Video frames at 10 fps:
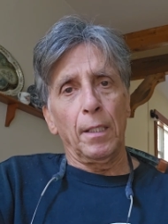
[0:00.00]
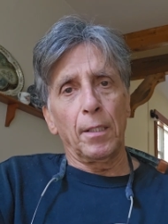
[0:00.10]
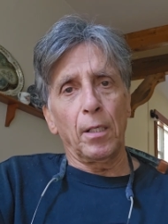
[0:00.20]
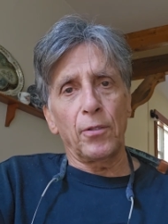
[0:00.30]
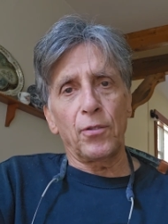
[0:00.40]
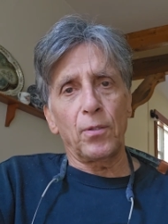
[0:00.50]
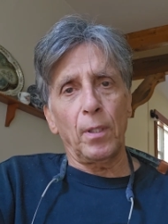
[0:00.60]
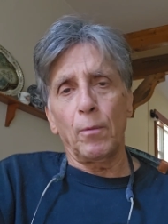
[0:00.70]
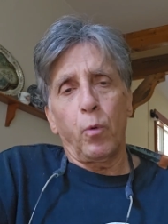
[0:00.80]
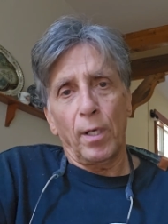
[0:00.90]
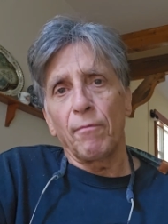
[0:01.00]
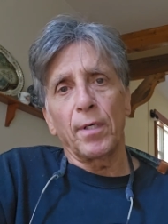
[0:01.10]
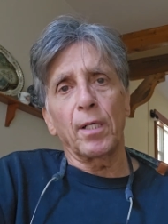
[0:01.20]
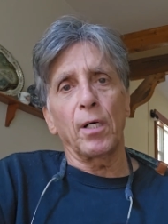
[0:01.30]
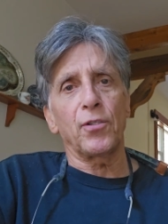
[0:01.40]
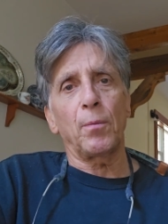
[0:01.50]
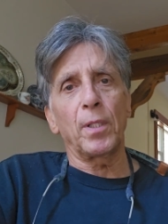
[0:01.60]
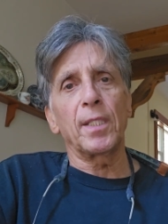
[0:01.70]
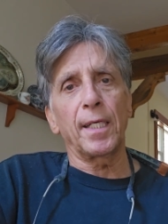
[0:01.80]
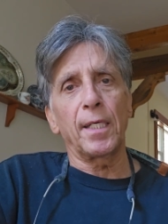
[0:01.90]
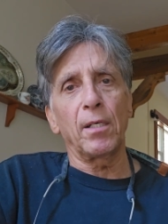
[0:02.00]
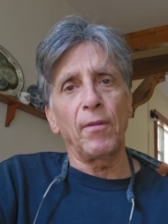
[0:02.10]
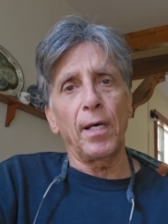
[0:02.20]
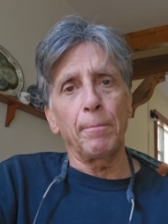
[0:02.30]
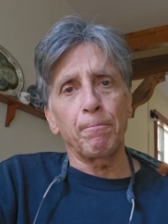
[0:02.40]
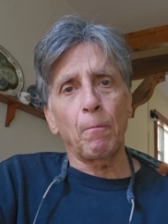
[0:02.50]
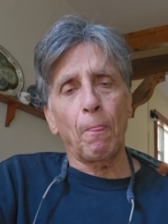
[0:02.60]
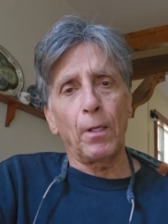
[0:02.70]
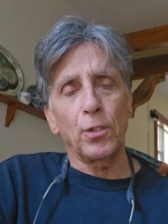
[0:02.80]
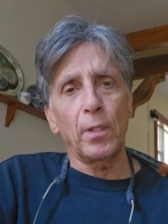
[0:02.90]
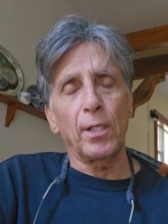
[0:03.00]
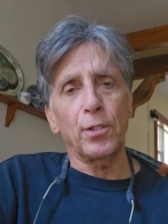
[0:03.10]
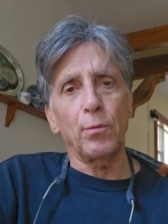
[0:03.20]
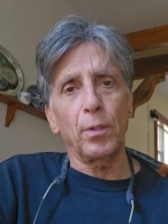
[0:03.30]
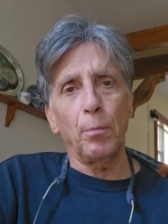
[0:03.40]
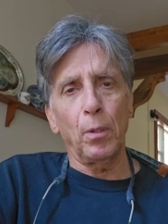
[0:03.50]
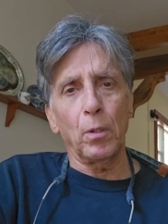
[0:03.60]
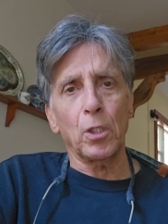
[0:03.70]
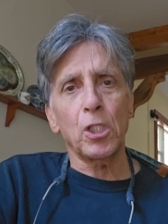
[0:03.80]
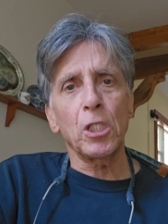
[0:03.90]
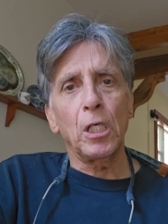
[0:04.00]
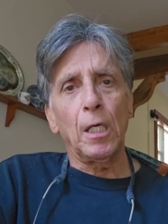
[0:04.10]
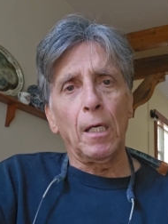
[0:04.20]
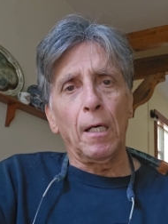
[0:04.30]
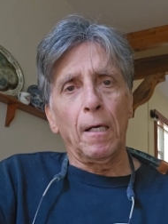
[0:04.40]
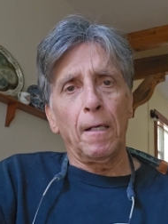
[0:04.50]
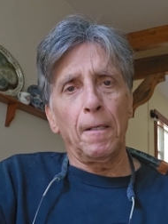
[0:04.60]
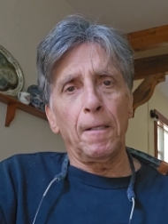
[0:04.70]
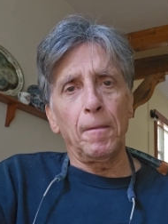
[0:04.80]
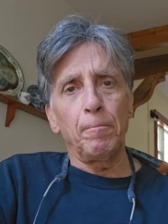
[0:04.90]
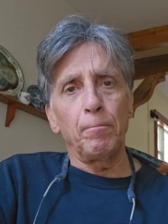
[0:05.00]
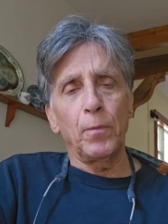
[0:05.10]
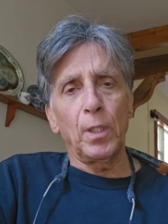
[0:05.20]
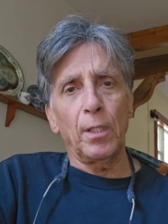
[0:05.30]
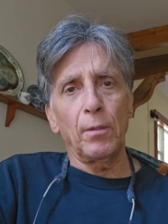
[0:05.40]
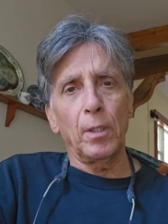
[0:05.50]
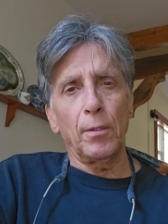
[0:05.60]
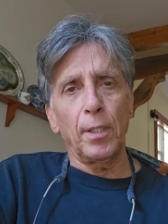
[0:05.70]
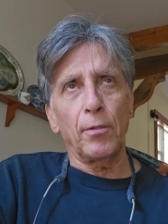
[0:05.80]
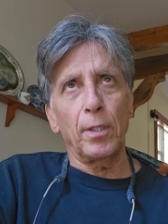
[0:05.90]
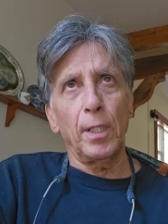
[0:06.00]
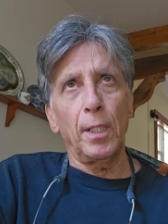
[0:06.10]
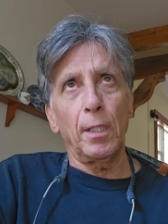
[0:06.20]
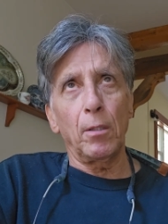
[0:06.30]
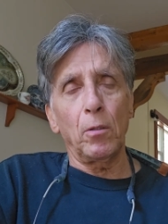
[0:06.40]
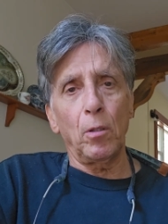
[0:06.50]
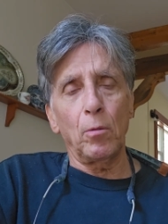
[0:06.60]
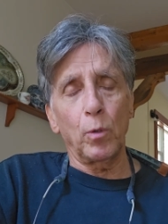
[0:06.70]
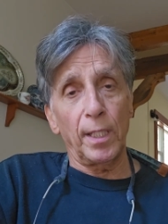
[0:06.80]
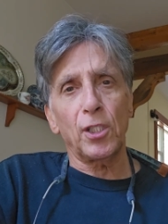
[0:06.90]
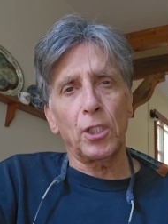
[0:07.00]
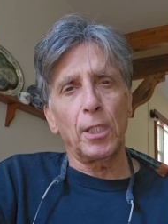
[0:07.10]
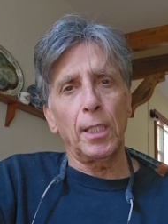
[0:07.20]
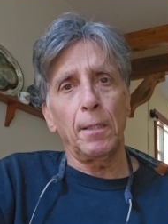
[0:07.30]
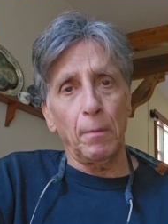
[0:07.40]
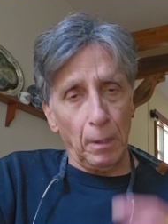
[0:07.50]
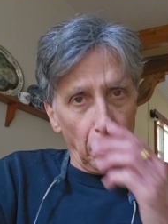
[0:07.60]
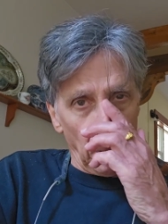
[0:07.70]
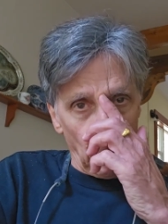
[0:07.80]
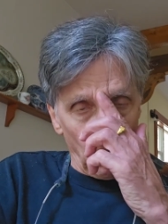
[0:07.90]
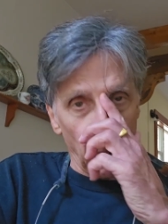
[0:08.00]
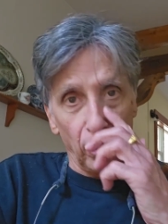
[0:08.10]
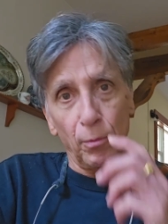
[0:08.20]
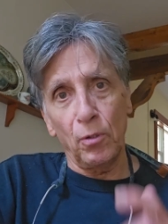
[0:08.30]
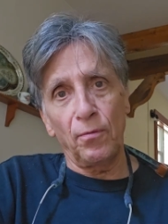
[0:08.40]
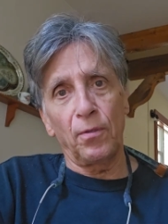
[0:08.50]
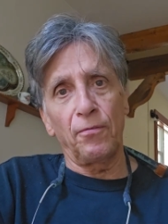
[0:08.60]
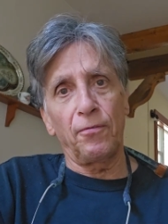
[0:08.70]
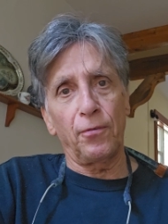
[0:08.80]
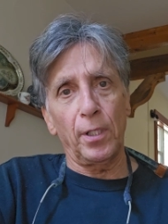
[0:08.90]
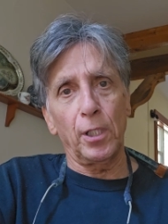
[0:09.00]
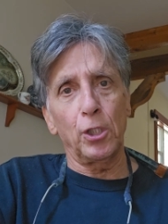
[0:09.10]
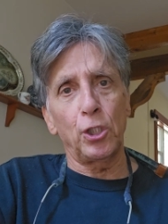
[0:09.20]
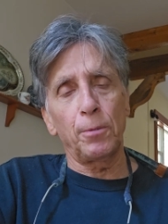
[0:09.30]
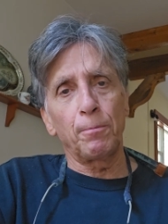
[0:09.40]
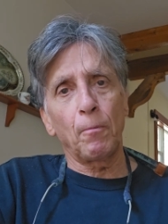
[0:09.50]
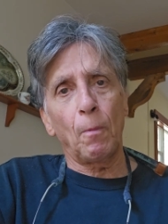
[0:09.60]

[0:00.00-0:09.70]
he got uh, whatever he got somebody to take care of that, so that's a real bonus. Um, the uh, the other day, uh, yesterday, we removed the fridge,